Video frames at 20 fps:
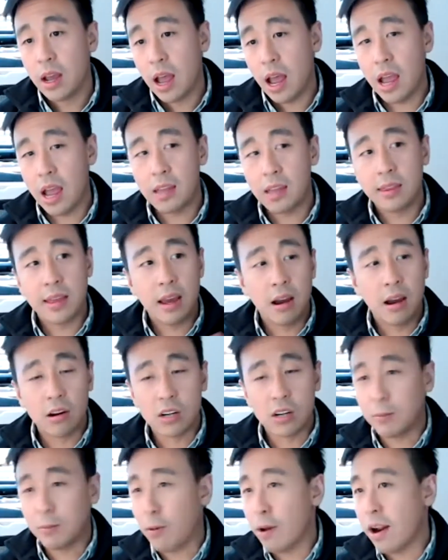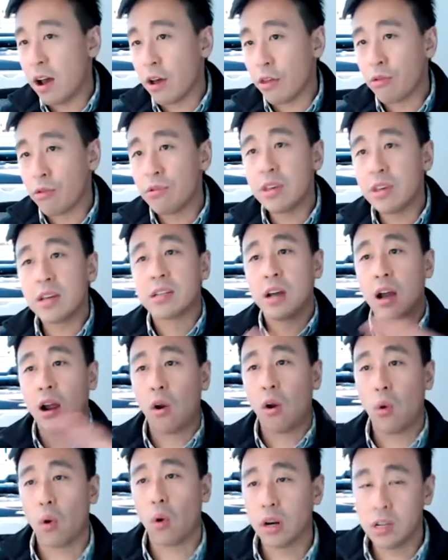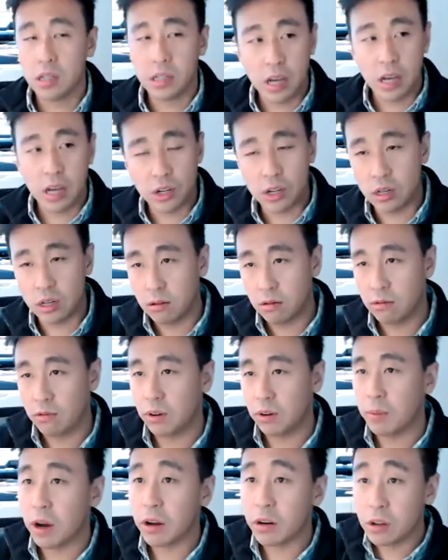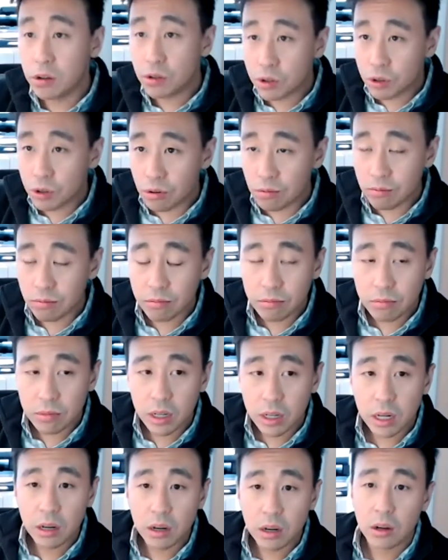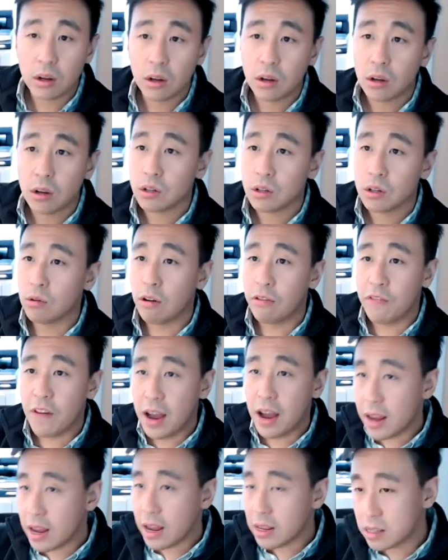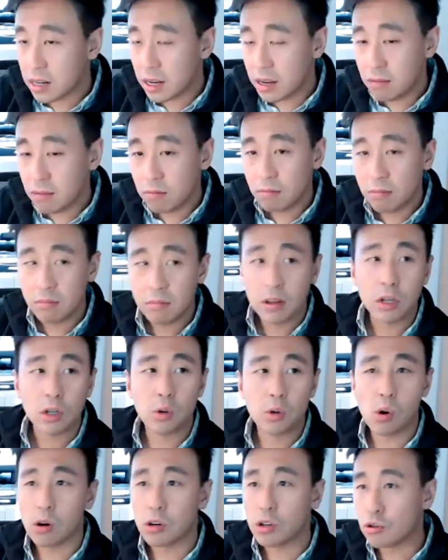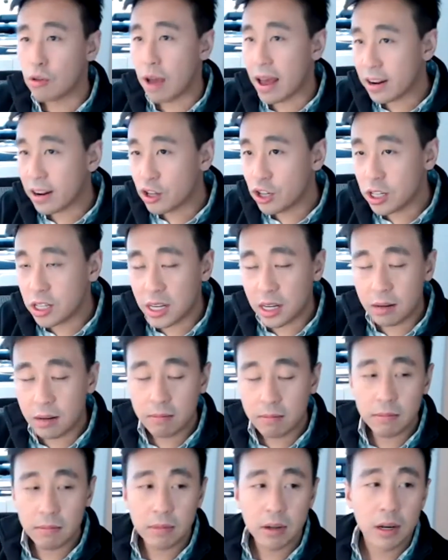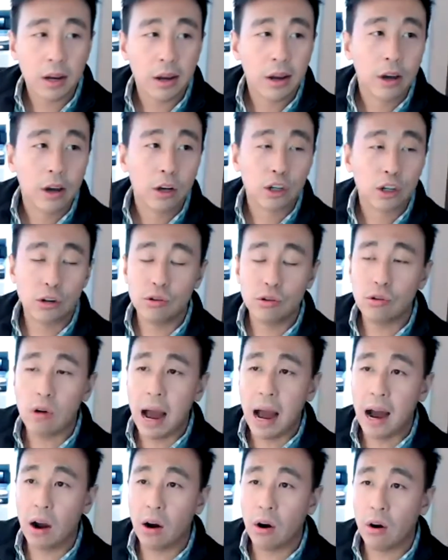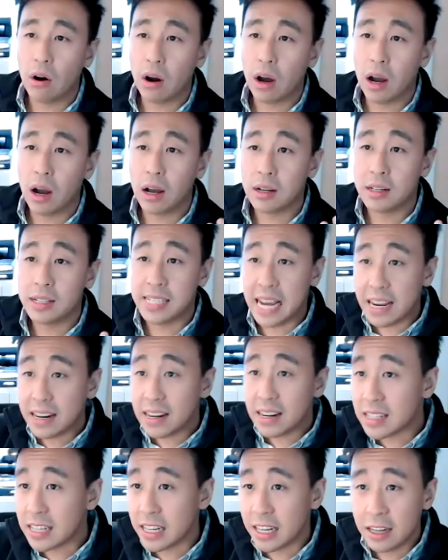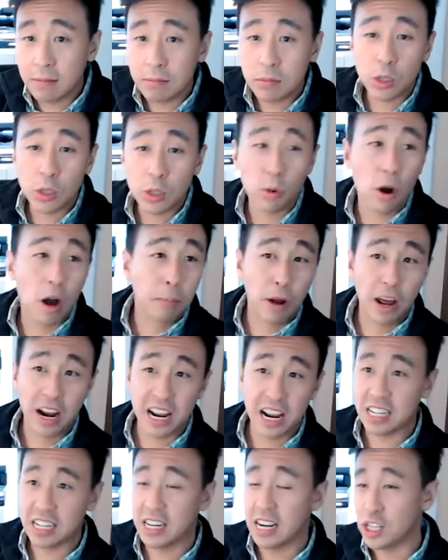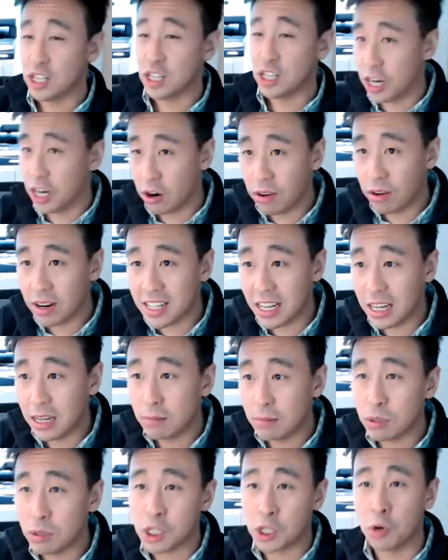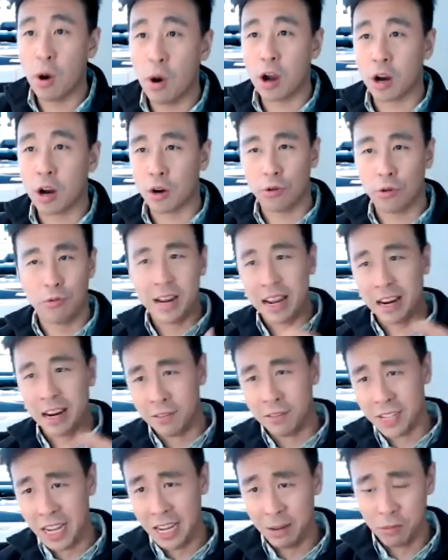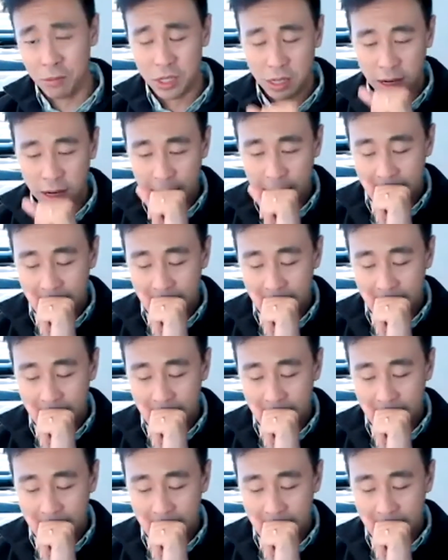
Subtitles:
and they are spread out through the entire organization, from our newsroom to our finance team, to our strategy team, to our data team, to our product and engineering teams, to our creative teams.